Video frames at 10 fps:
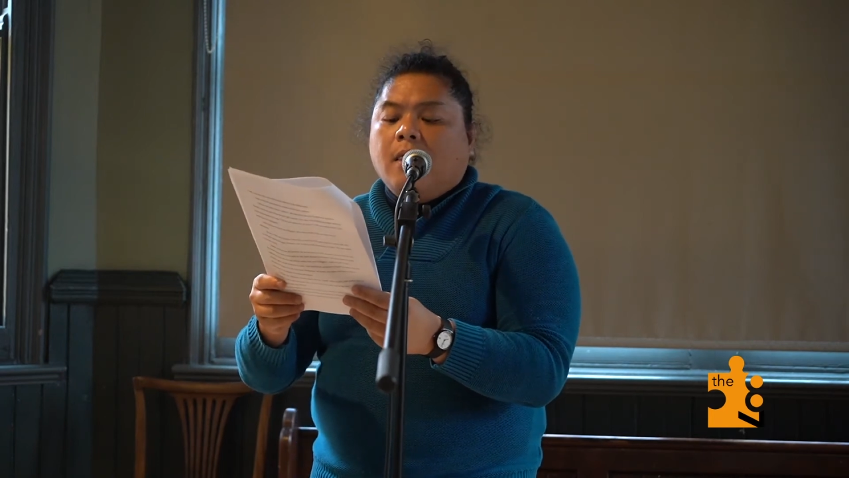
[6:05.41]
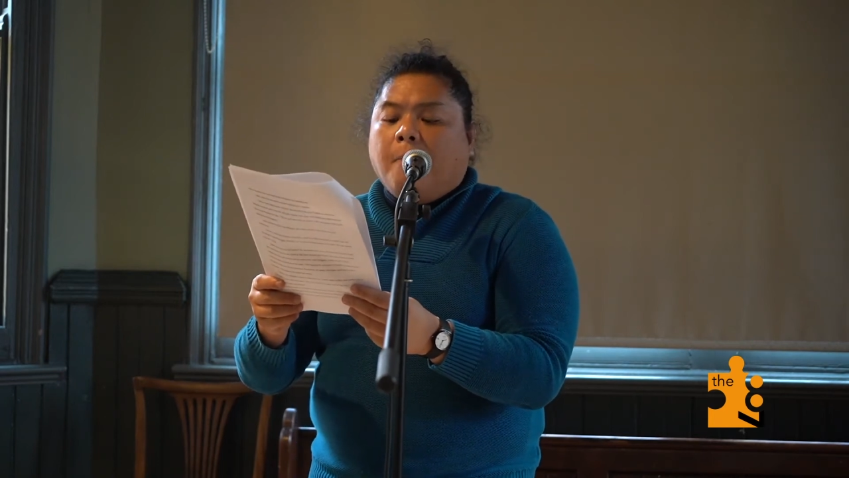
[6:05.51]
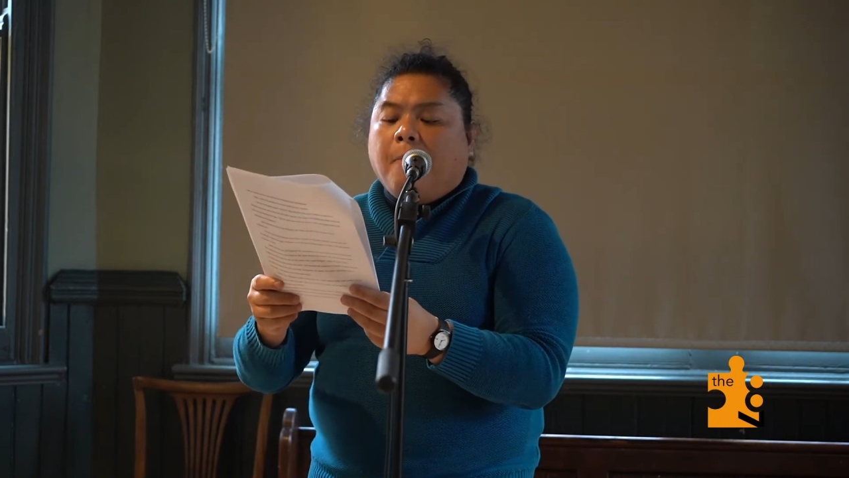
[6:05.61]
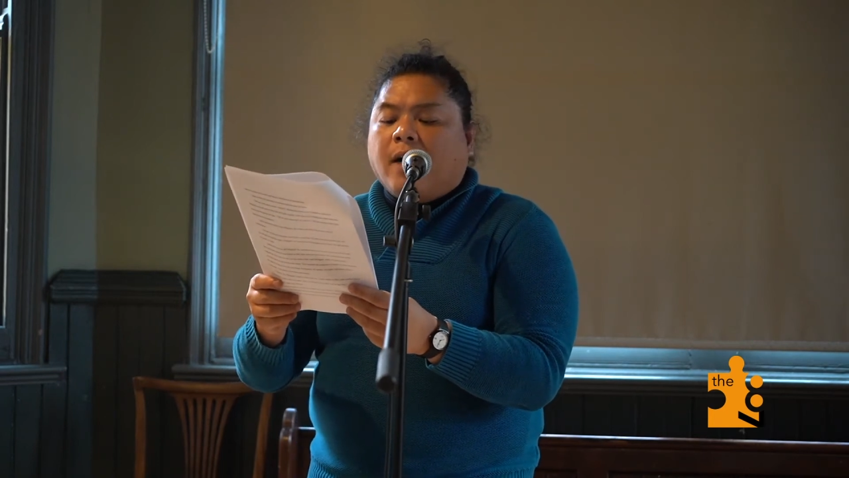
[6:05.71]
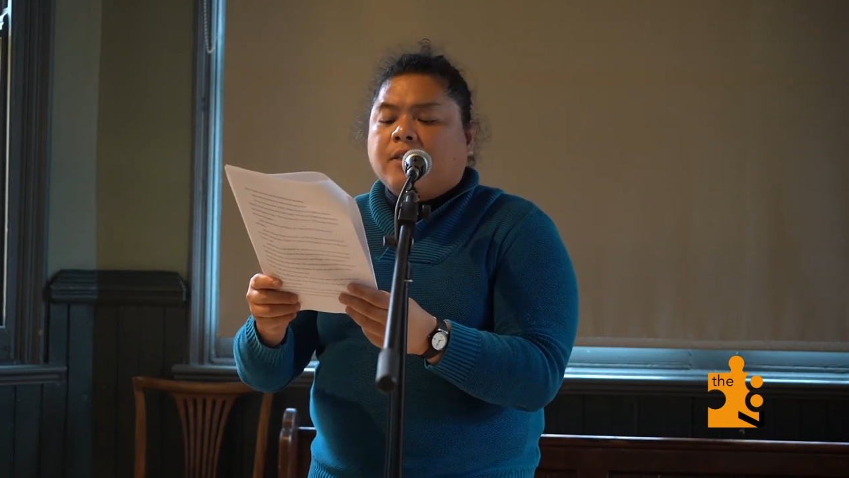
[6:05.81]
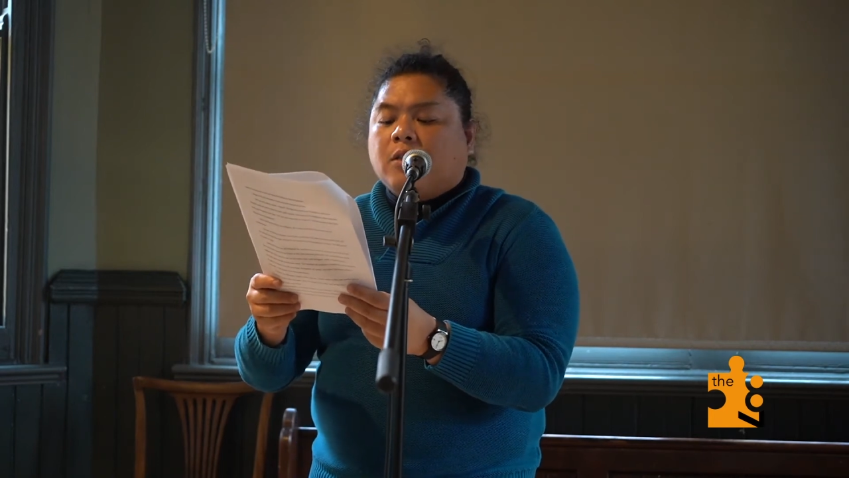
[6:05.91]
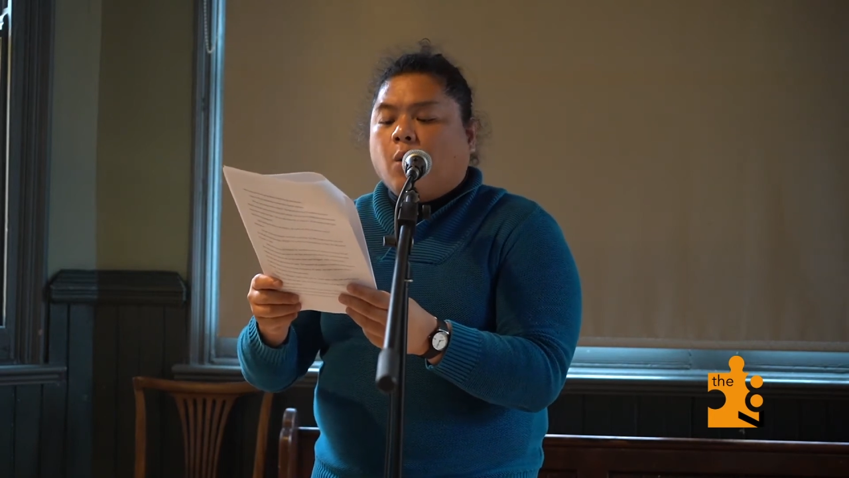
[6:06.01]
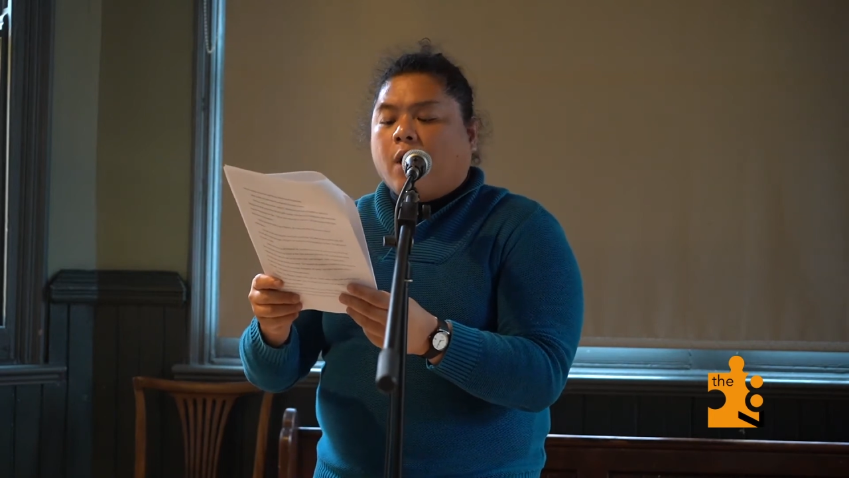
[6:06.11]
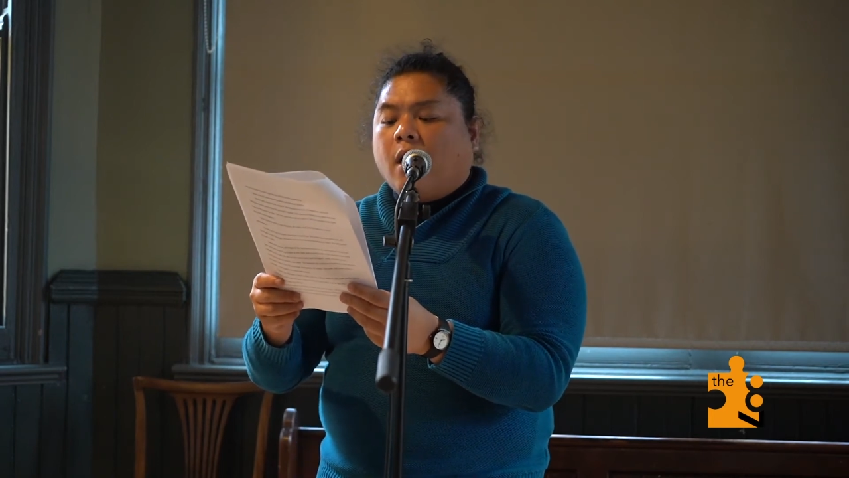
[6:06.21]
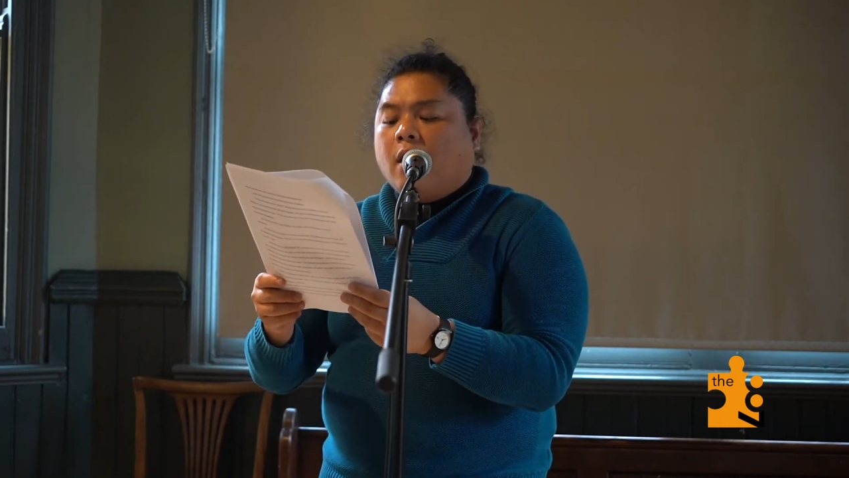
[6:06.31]
The bus
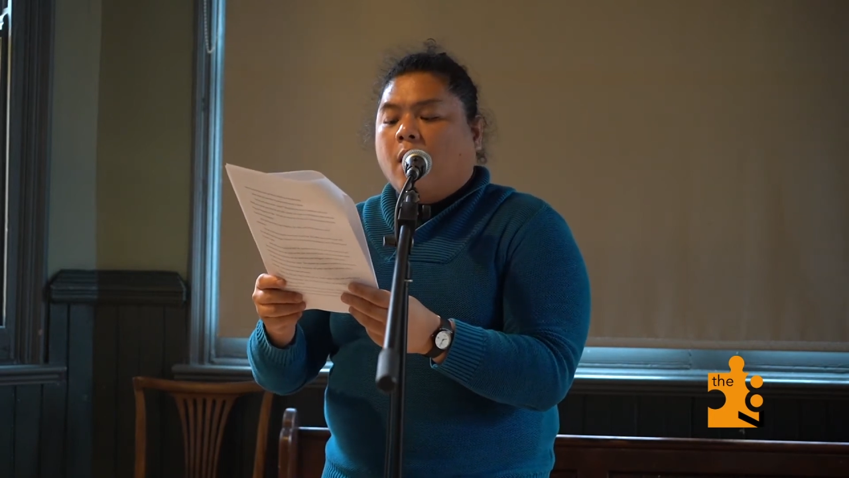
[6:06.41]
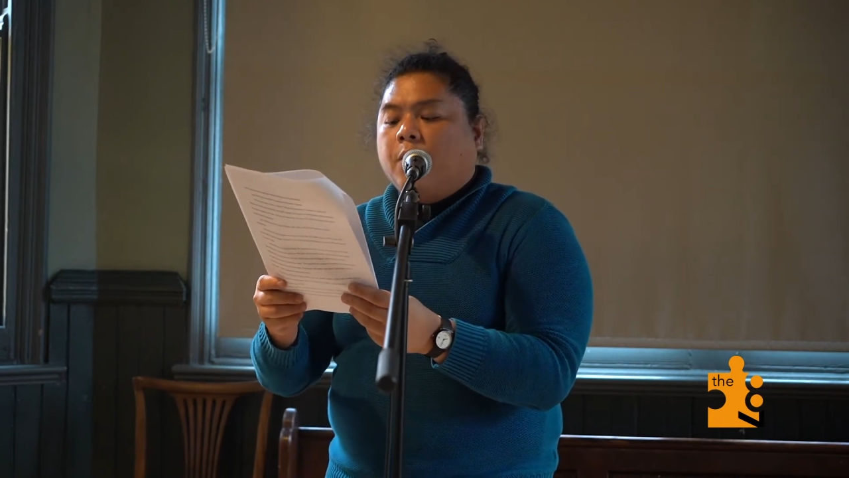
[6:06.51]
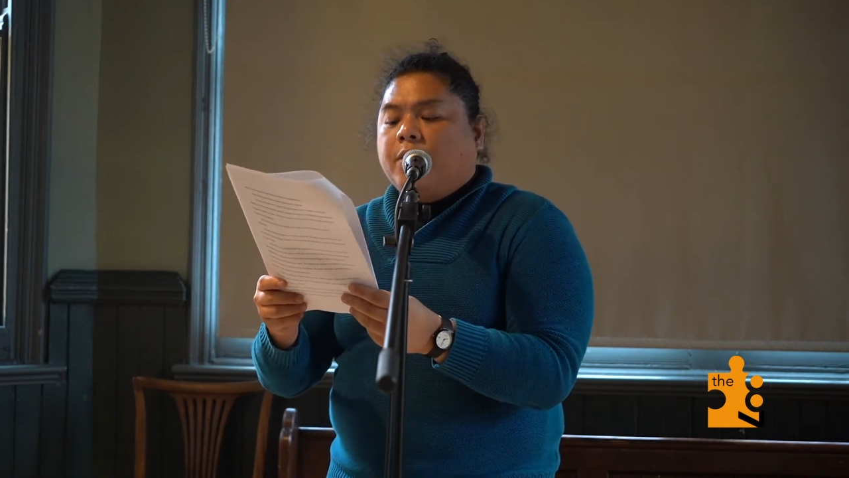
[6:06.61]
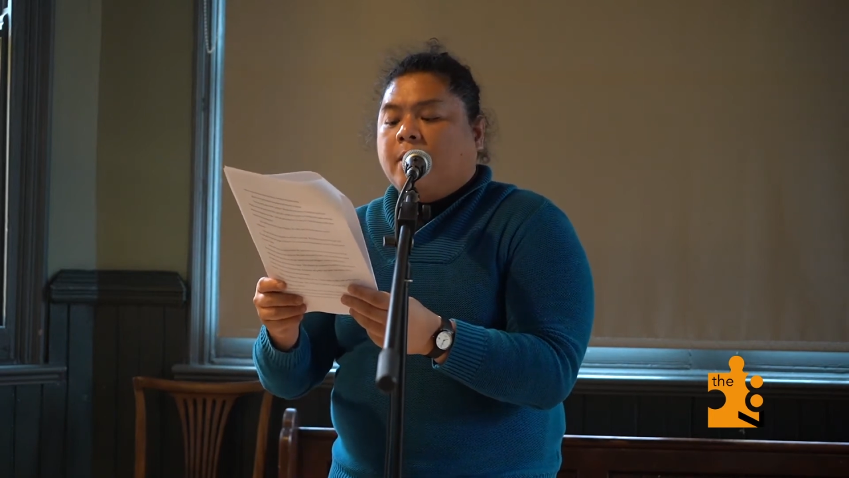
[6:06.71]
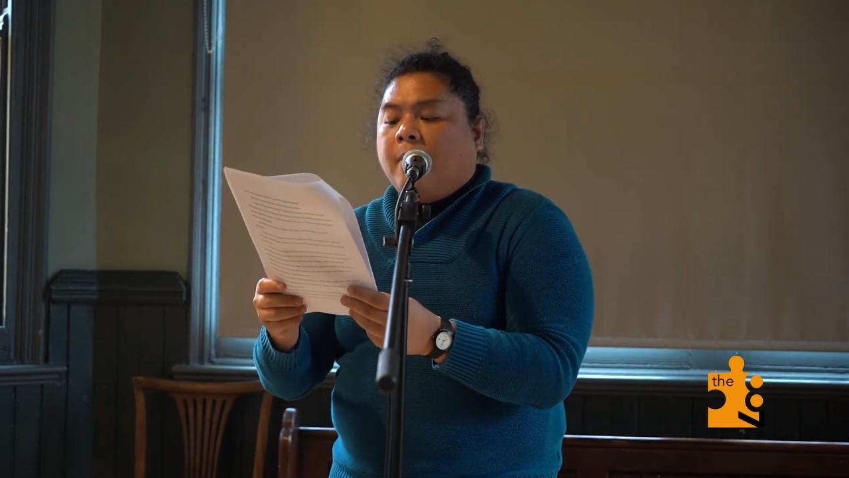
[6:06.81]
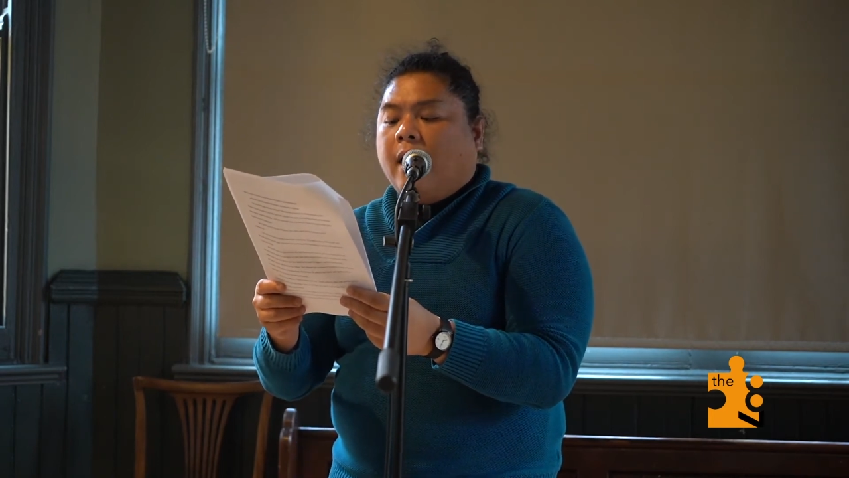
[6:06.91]
door closed and